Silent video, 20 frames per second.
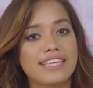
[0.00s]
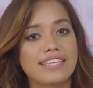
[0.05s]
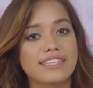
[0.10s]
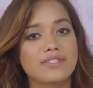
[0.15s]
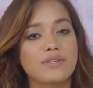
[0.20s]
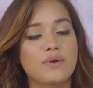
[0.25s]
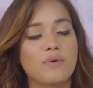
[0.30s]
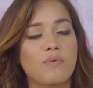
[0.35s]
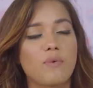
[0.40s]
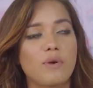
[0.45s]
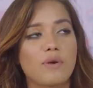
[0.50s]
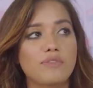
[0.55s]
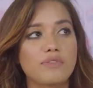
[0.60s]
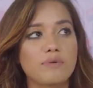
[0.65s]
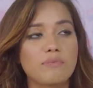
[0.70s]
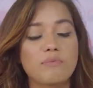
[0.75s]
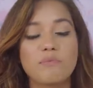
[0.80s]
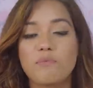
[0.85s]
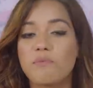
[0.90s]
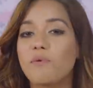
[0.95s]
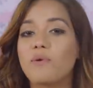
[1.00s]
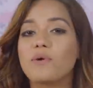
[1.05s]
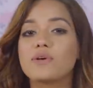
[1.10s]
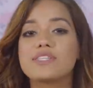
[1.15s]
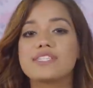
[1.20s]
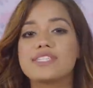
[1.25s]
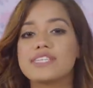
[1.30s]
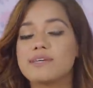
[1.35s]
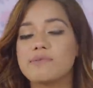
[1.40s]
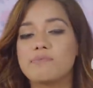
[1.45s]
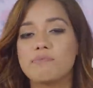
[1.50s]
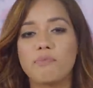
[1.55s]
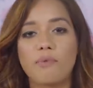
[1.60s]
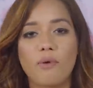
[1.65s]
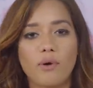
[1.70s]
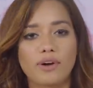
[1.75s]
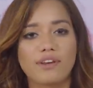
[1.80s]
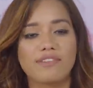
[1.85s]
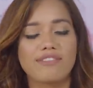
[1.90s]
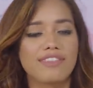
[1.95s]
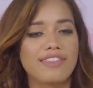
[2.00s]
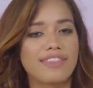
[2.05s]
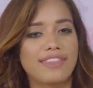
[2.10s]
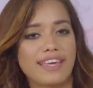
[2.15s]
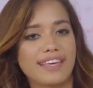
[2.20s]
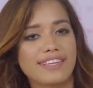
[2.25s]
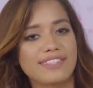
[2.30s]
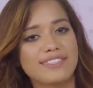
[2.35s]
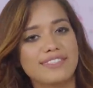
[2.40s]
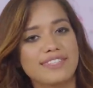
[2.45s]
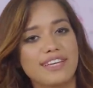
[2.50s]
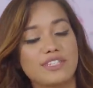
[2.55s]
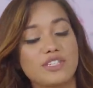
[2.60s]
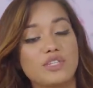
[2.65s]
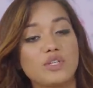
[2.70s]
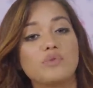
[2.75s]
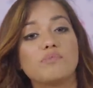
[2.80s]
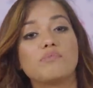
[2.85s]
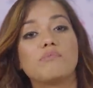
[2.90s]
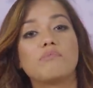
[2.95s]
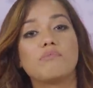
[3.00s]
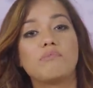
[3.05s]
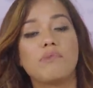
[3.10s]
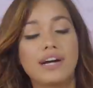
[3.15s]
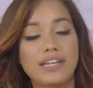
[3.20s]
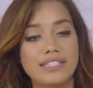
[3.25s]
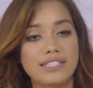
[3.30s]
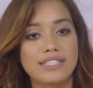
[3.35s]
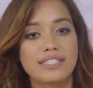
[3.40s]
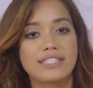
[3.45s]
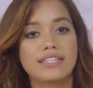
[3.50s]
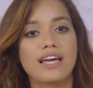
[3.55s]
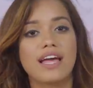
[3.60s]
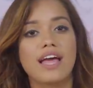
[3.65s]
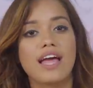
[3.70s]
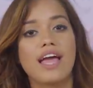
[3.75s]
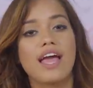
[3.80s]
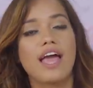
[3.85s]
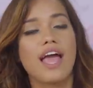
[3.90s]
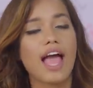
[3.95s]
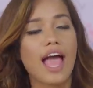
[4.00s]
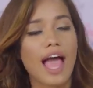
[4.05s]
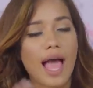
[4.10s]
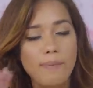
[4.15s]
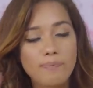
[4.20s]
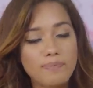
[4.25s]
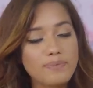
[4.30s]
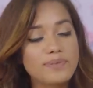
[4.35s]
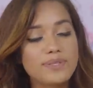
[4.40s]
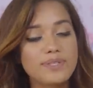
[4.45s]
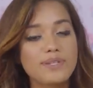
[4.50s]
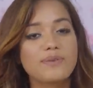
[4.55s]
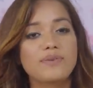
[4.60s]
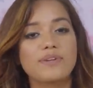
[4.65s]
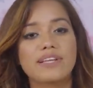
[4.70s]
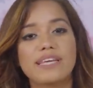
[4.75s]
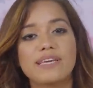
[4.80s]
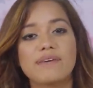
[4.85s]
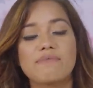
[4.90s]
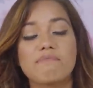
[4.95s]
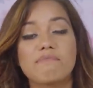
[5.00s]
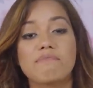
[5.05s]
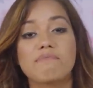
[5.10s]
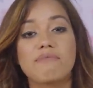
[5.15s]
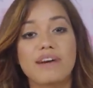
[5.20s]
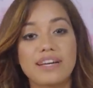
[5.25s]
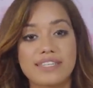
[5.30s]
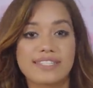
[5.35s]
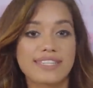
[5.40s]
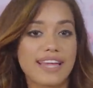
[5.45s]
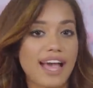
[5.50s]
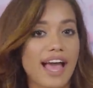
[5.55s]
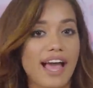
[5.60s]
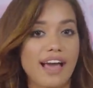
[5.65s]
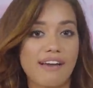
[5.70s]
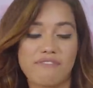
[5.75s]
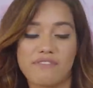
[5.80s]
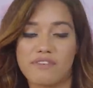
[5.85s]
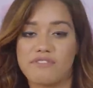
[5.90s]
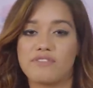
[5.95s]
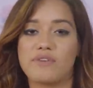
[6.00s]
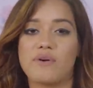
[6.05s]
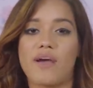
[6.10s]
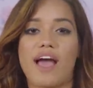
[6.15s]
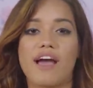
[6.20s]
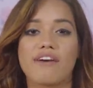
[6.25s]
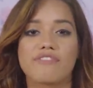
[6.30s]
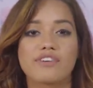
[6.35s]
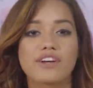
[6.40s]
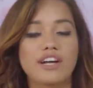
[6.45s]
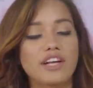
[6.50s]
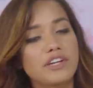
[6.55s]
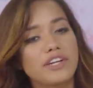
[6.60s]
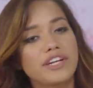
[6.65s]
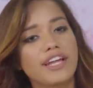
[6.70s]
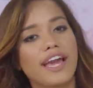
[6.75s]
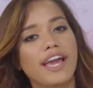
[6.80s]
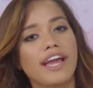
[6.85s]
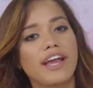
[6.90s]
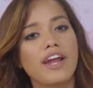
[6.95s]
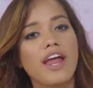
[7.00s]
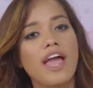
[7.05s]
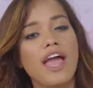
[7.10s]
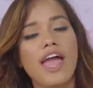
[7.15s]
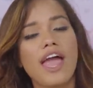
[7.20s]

is one of the most important things that you absolutely must have if you have colored hair.